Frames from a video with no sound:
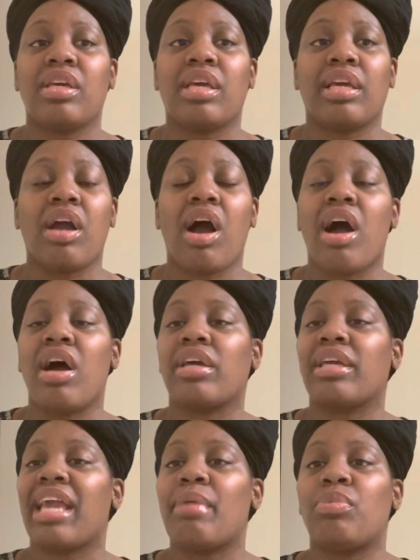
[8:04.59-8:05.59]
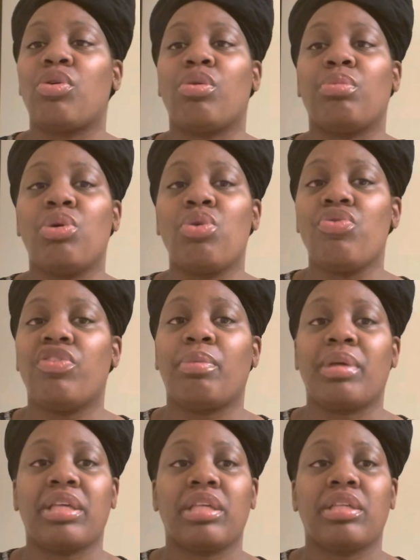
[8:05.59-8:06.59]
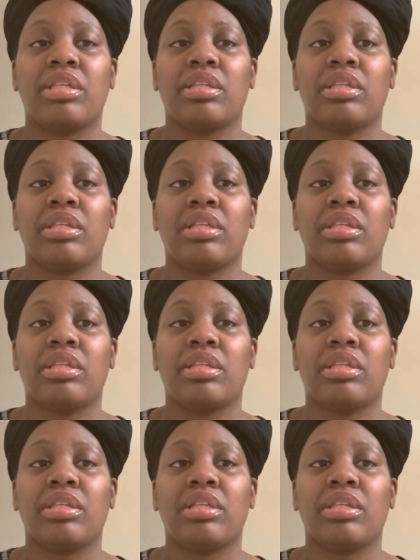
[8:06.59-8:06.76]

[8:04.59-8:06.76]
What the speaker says: and God kept on moving me.